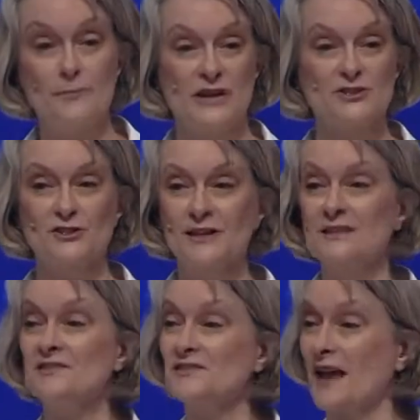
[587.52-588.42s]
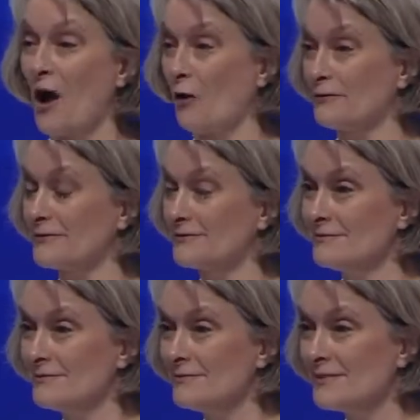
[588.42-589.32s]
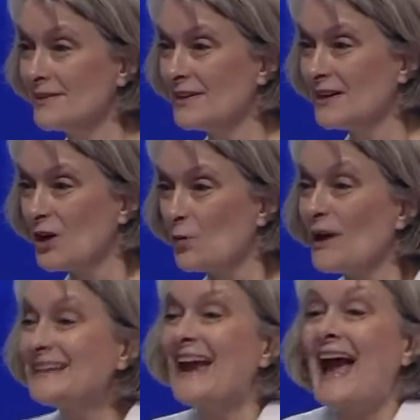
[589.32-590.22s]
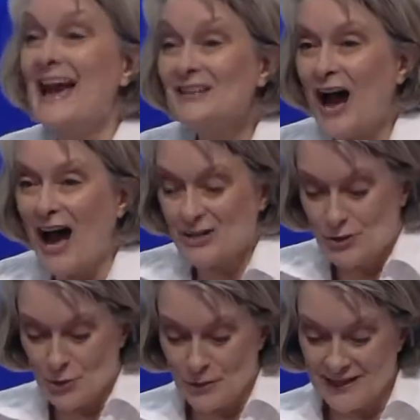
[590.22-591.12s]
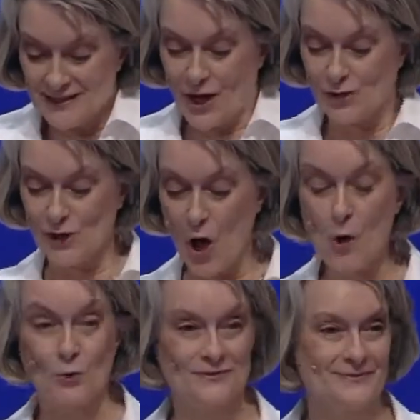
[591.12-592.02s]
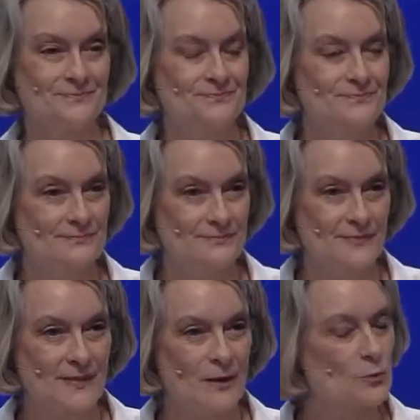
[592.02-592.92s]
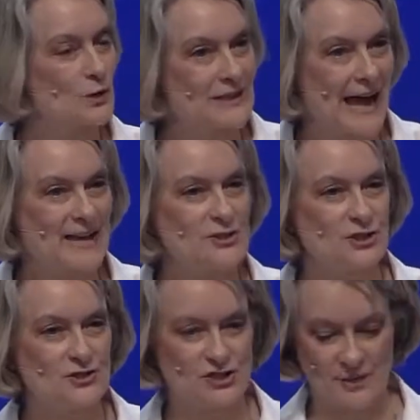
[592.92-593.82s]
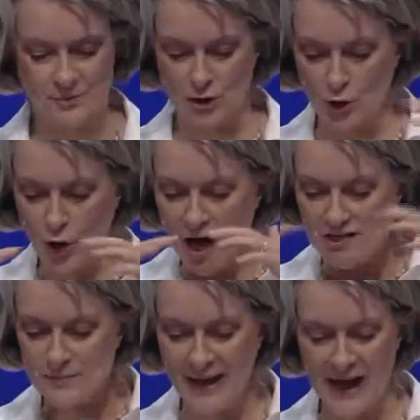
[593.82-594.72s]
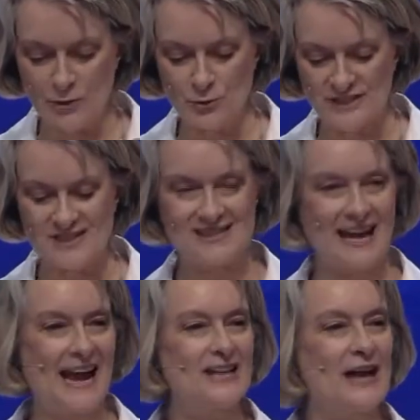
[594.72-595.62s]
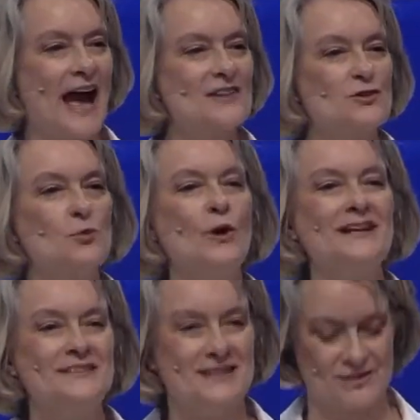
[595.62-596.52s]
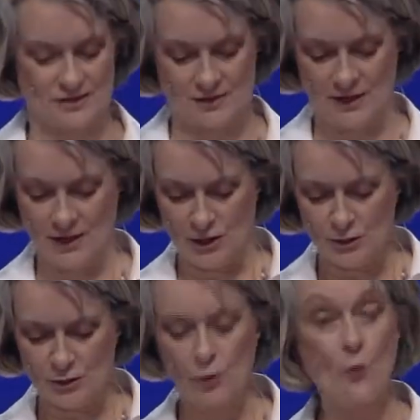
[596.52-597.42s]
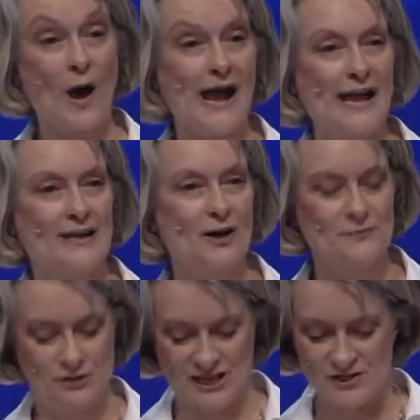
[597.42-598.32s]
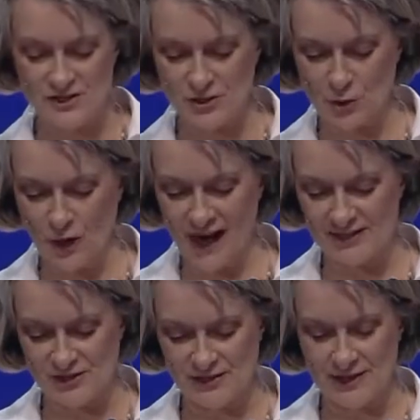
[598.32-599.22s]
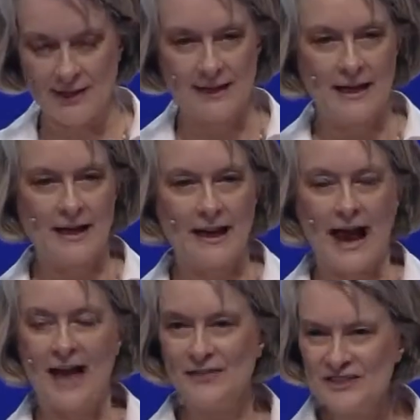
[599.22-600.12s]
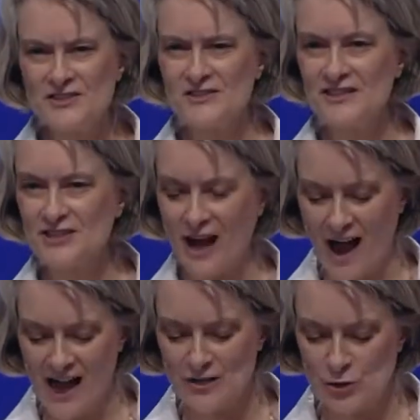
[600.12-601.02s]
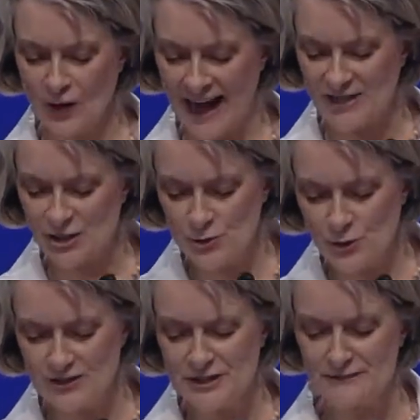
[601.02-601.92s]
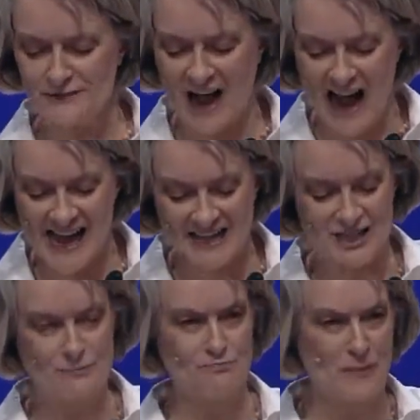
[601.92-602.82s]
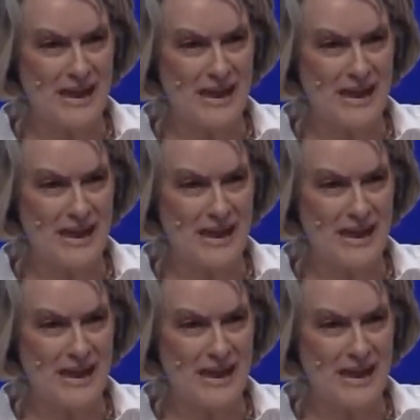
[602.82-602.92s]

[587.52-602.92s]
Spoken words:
of mission itself. We cannot do it alone. Relationships across boundaries stand as a witness to the way of Jesus Christ. And this is in contrast to a divided,